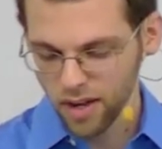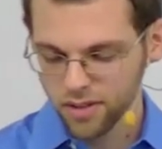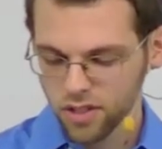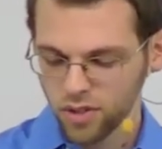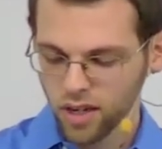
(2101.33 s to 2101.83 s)
out
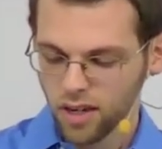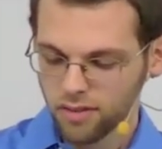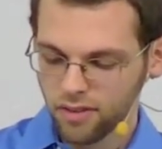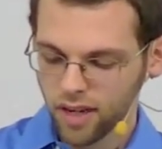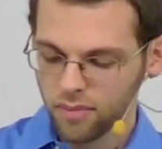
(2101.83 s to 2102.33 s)
as a drink
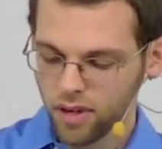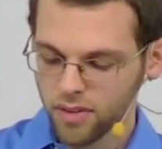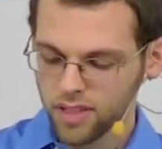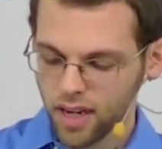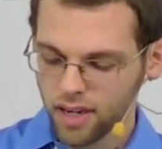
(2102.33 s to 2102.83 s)
offering
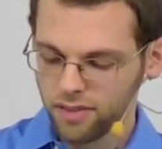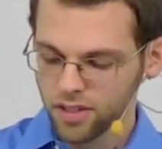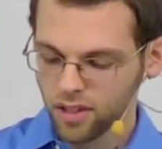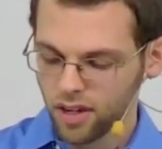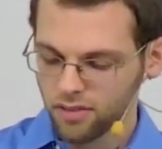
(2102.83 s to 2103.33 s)
upon the
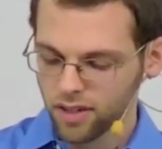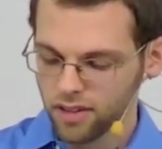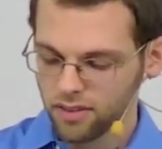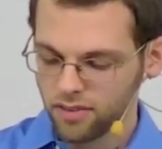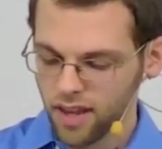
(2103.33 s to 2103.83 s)
sacrificial offering
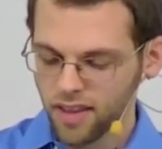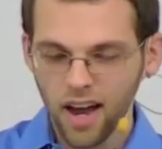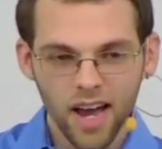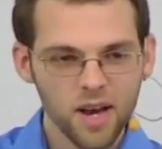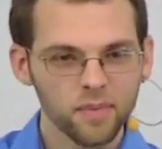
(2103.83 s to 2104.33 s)
of your faith,
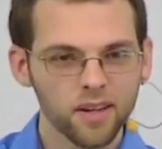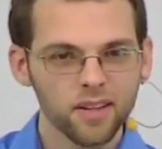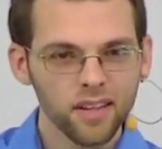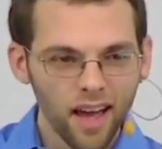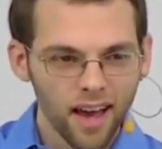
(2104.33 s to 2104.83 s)
I am
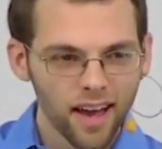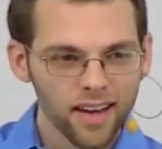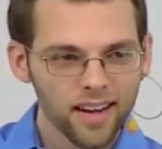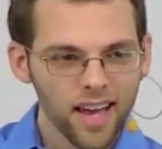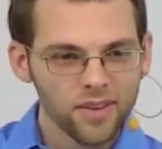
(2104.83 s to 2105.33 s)

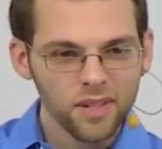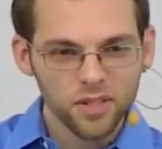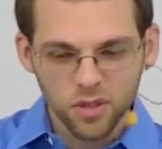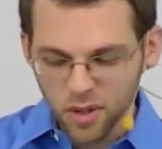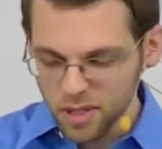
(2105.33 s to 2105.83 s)
glad and
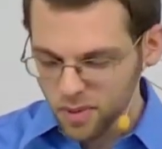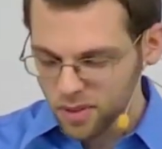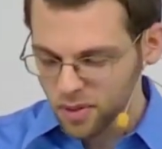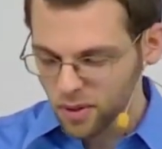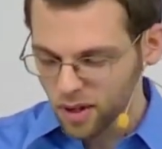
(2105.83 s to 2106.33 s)
rejoice
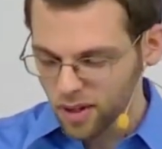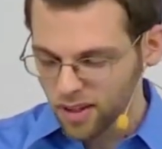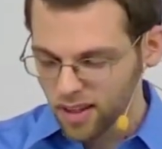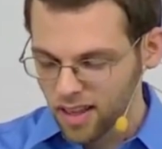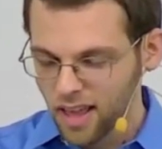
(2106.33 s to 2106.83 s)
with you
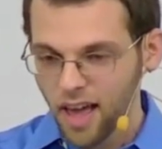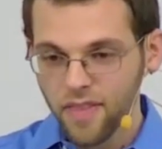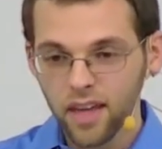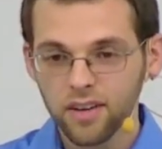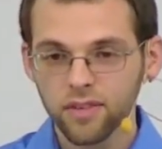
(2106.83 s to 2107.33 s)
all.
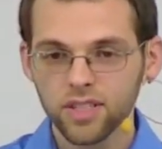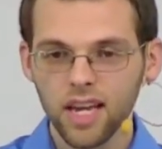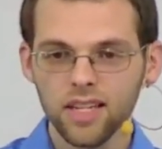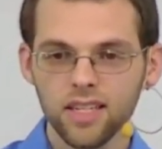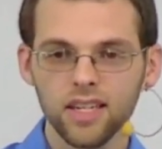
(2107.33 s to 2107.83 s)
And then in verse
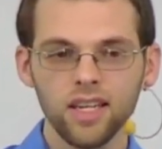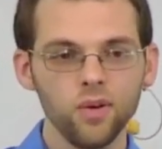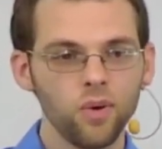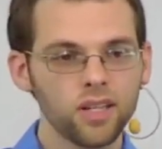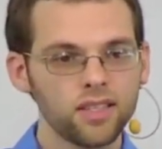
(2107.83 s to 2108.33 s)
18, he
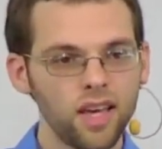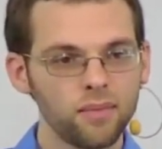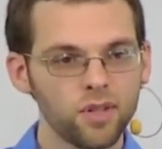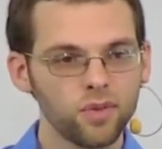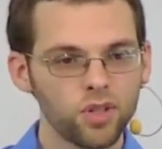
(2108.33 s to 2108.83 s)
wants
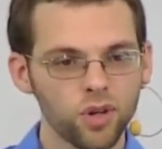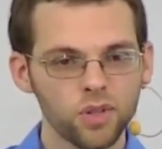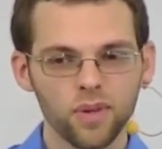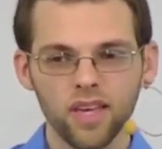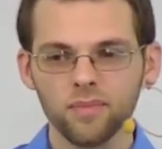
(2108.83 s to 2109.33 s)
them to
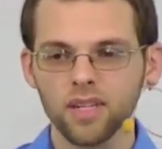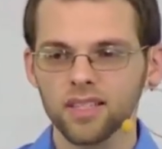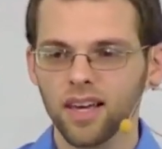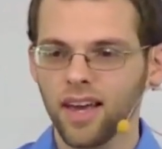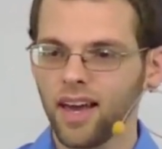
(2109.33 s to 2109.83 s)
rejoice with him.
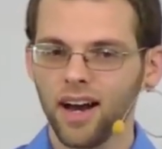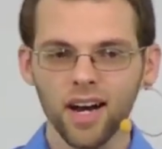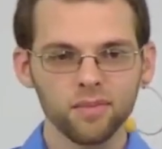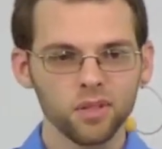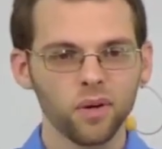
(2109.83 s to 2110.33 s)
He's like, hey,
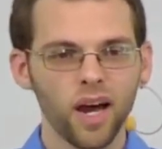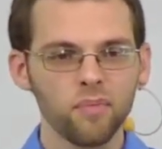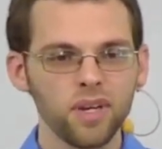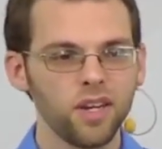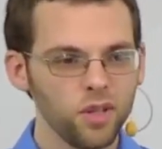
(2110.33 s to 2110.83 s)
I'm so
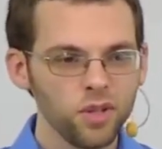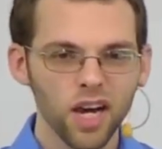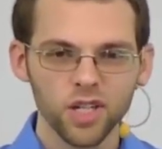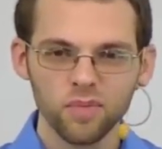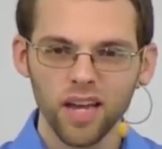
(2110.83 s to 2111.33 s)
happy. You
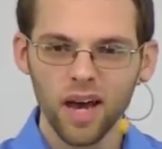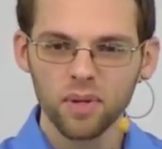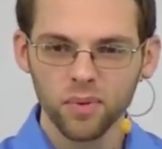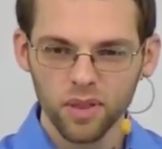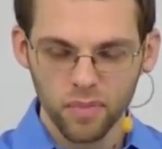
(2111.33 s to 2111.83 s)
guys should be
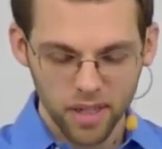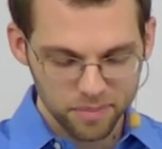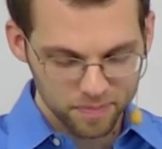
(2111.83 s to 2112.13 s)
happy with me.